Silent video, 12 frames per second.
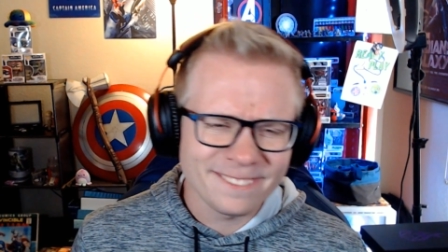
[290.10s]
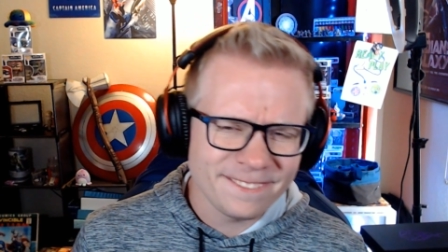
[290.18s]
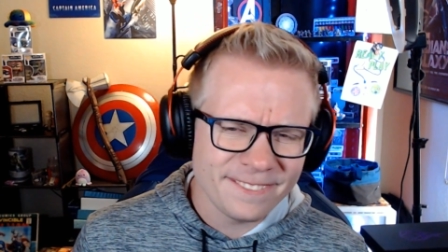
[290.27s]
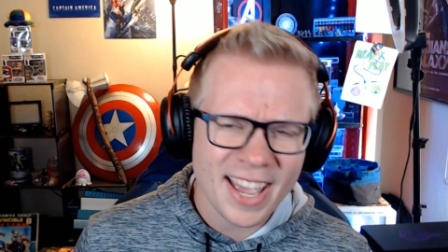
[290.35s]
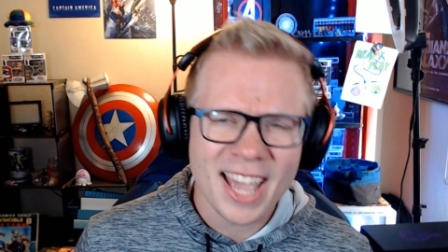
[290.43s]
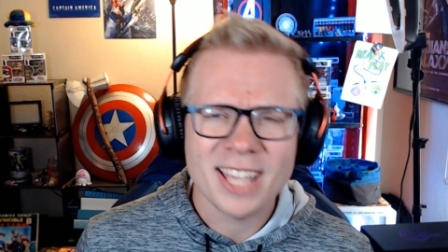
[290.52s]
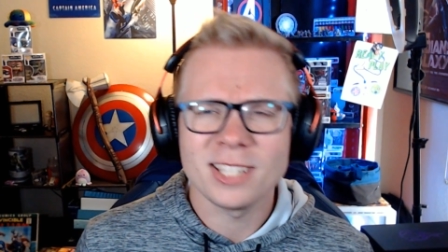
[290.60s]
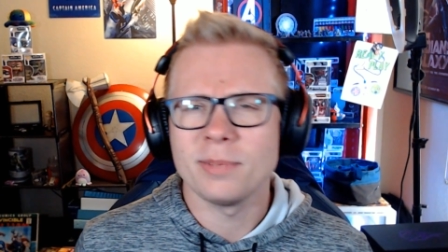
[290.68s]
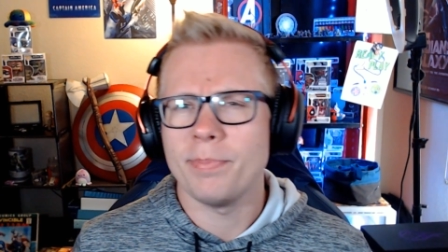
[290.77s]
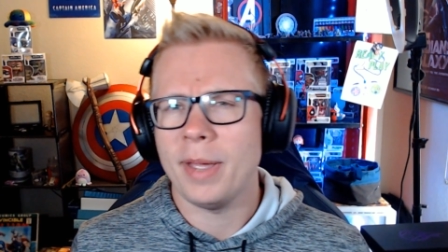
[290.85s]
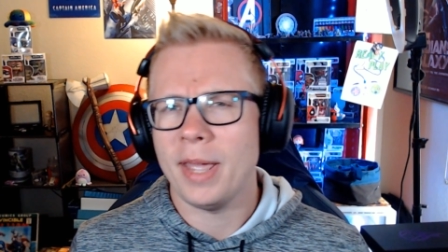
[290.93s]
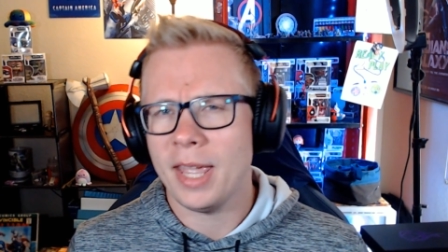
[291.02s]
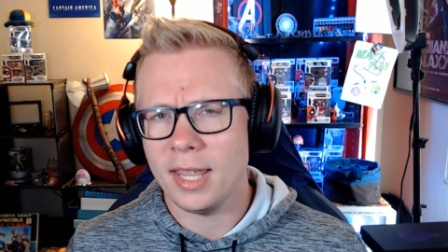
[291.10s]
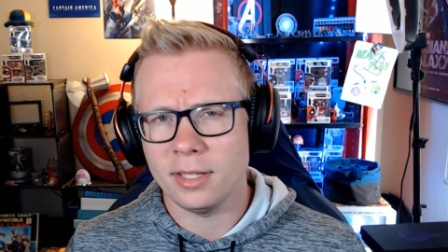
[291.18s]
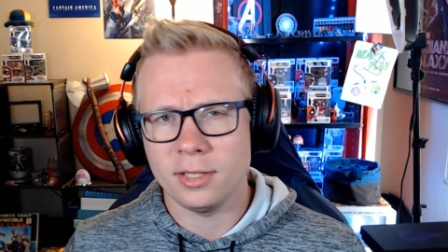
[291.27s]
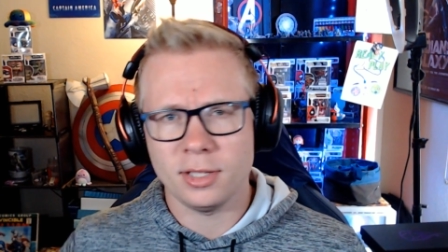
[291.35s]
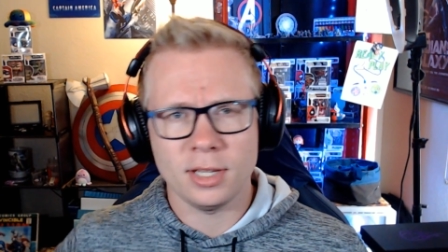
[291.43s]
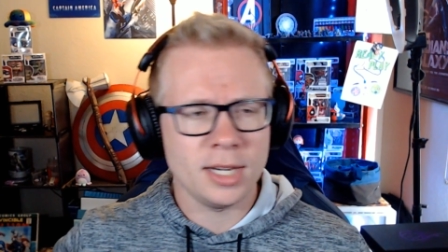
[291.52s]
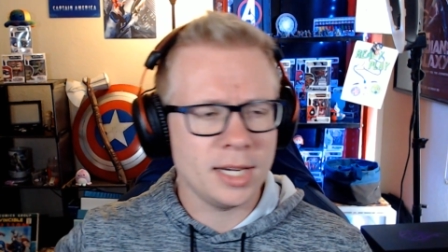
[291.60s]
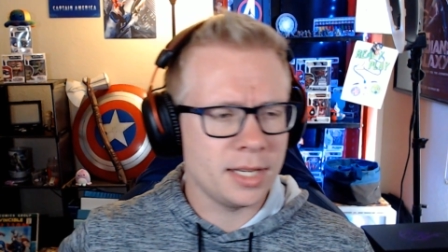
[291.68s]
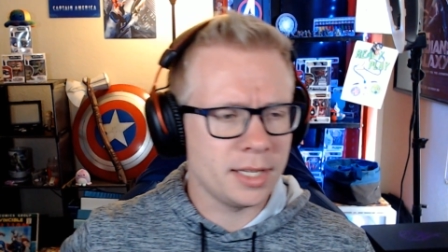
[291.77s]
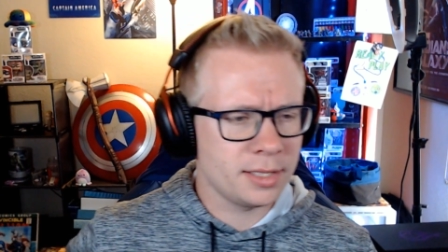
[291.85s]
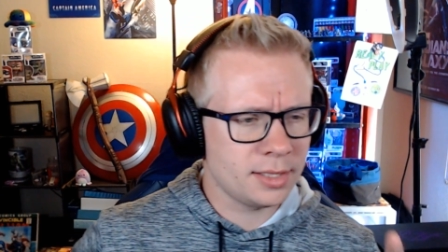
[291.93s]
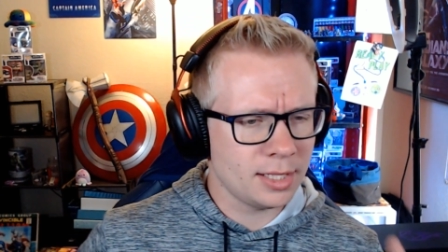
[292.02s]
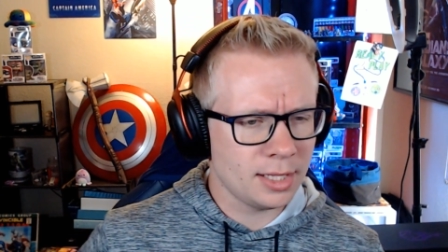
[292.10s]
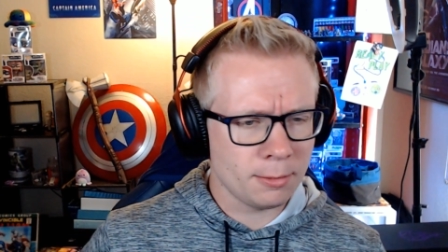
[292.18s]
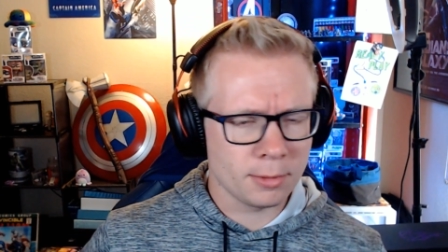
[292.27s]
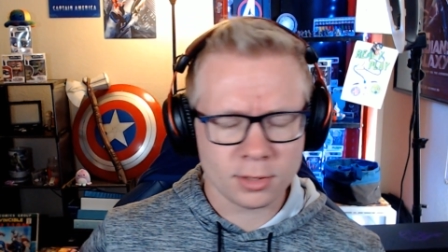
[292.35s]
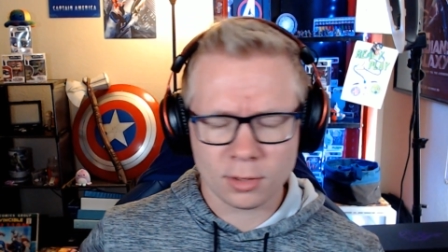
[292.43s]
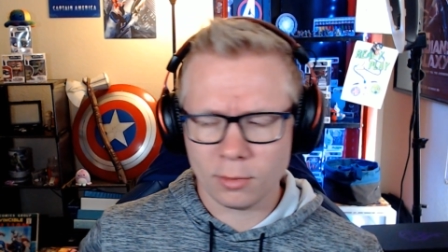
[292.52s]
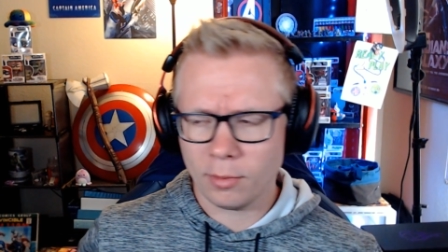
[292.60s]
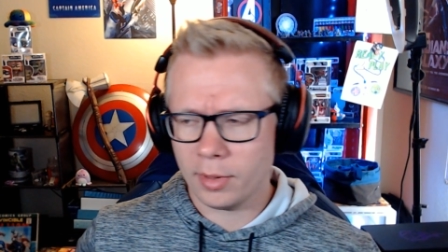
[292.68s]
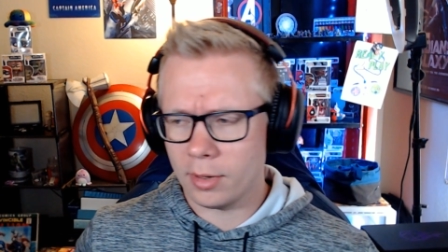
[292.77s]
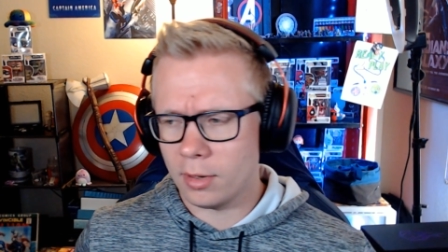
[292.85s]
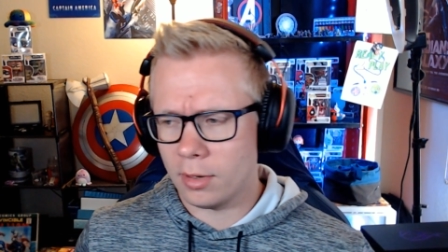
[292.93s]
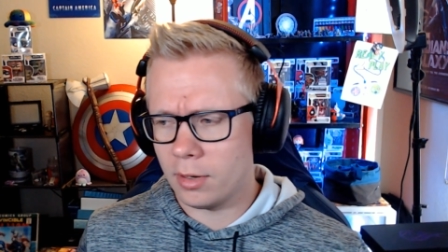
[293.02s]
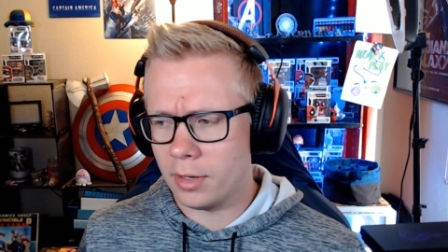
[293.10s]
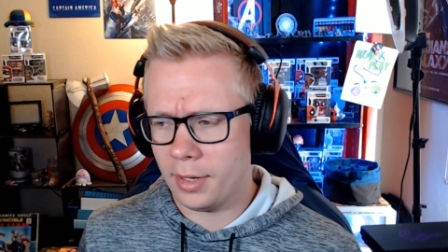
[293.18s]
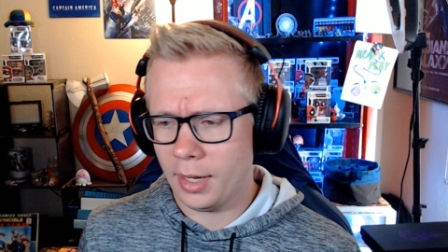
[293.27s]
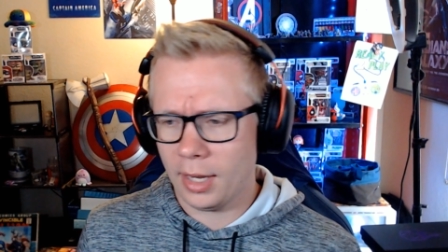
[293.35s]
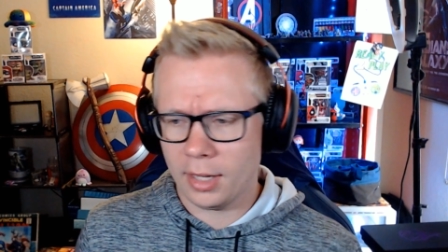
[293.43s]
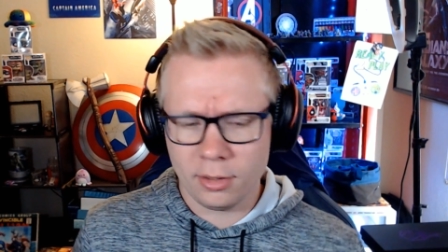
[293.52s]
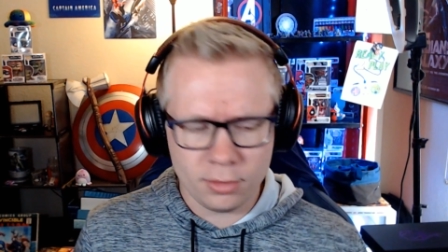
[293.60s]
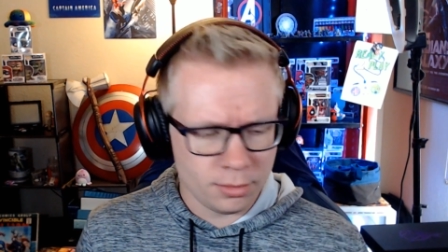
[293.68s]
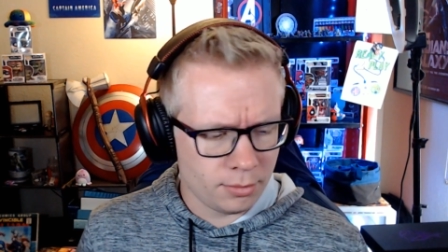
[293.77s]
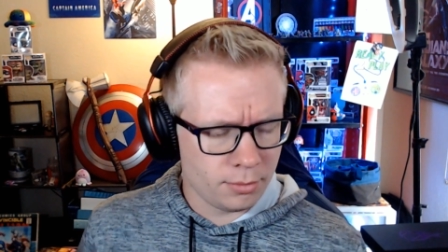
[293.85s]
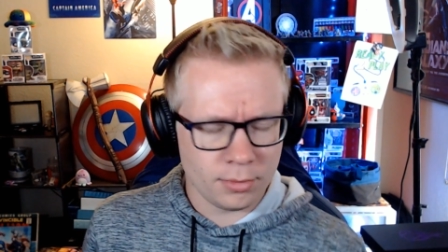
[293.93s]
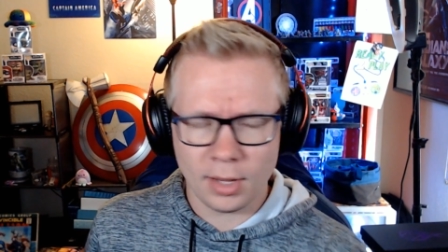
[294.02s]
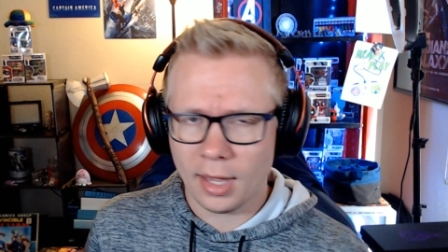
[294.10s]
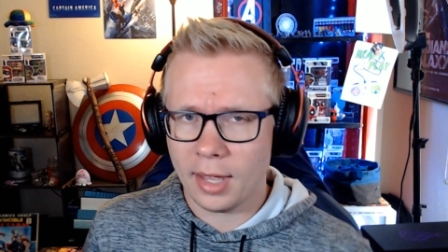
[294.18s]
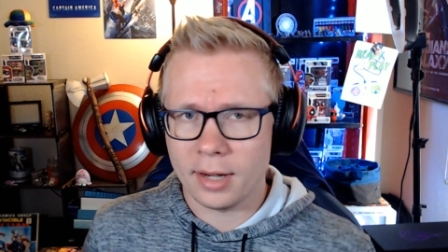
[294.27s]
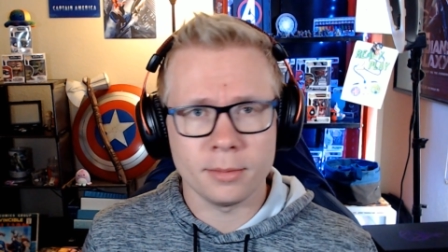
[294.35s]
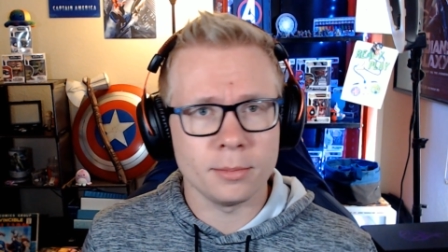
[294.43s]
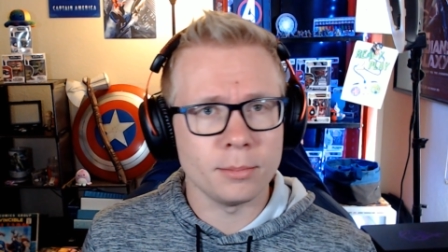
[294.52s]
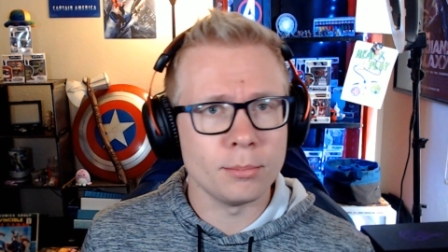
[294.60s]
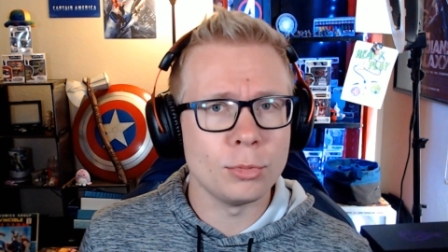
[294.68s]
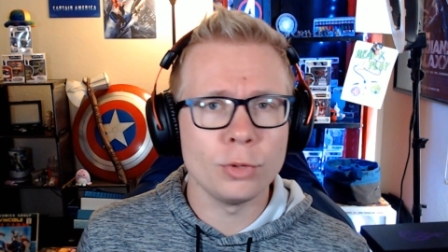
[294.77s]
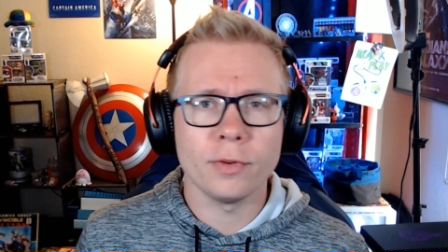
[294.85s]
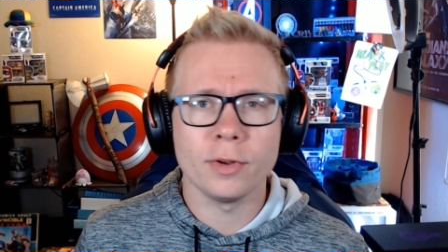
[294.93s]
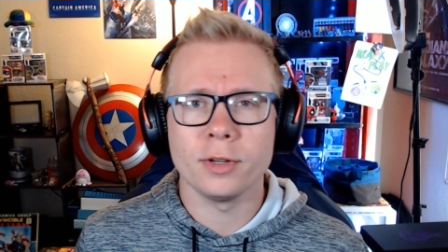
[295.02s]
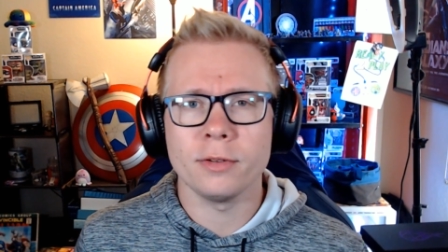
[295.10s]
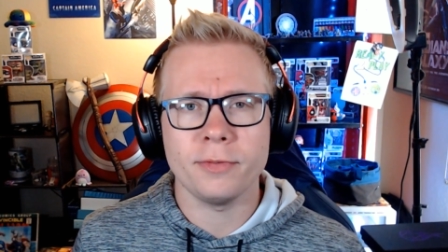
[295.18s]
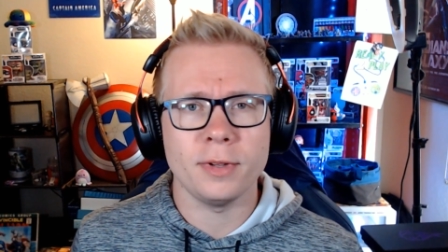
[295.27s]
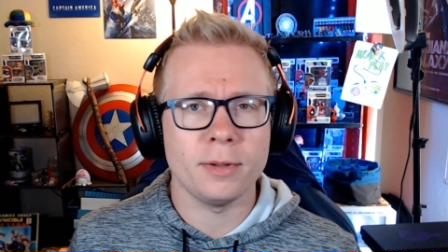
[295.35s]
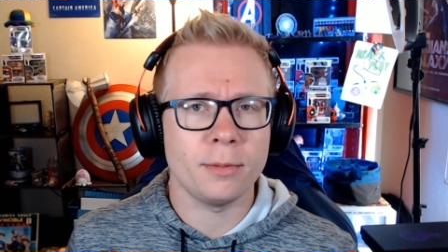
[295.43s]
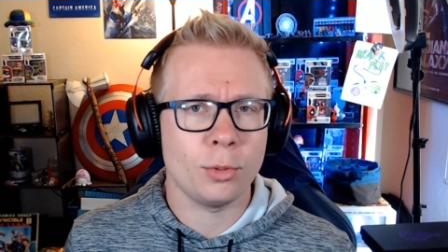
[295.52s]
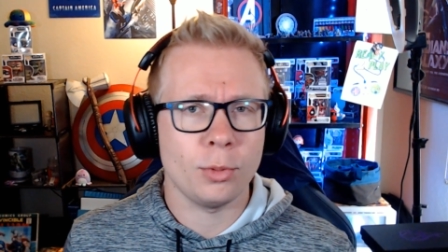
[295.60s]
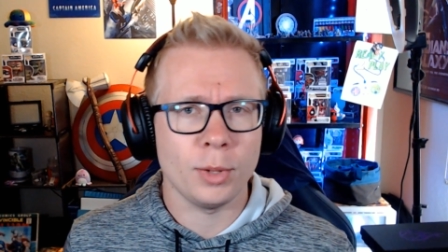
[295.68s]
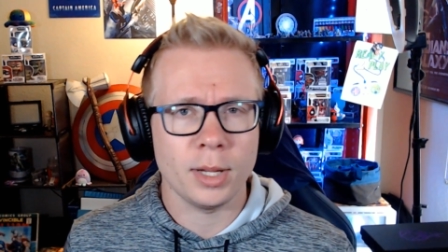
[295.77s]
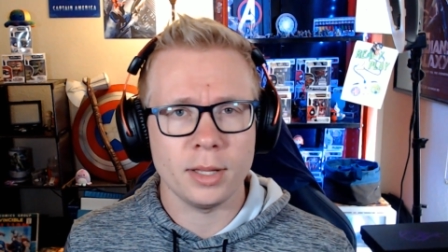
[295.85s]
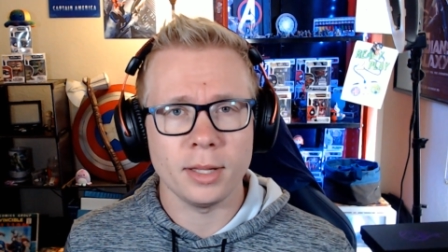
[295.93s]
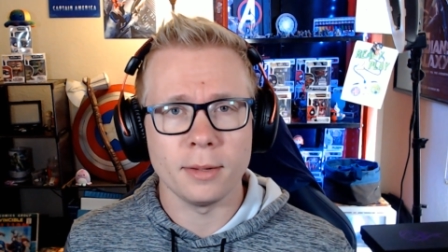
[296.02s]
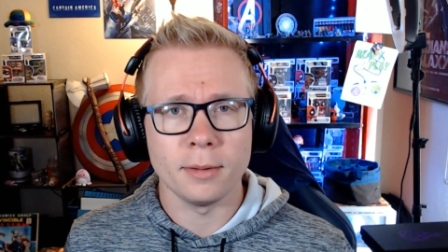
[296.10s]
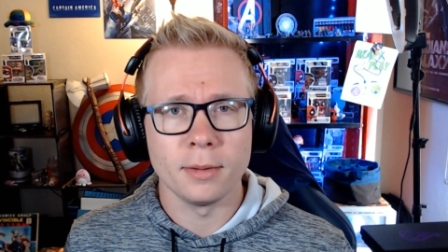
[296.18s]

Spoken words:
fast-paced, you need to see what's going on, and you gotta move on your feet quickly.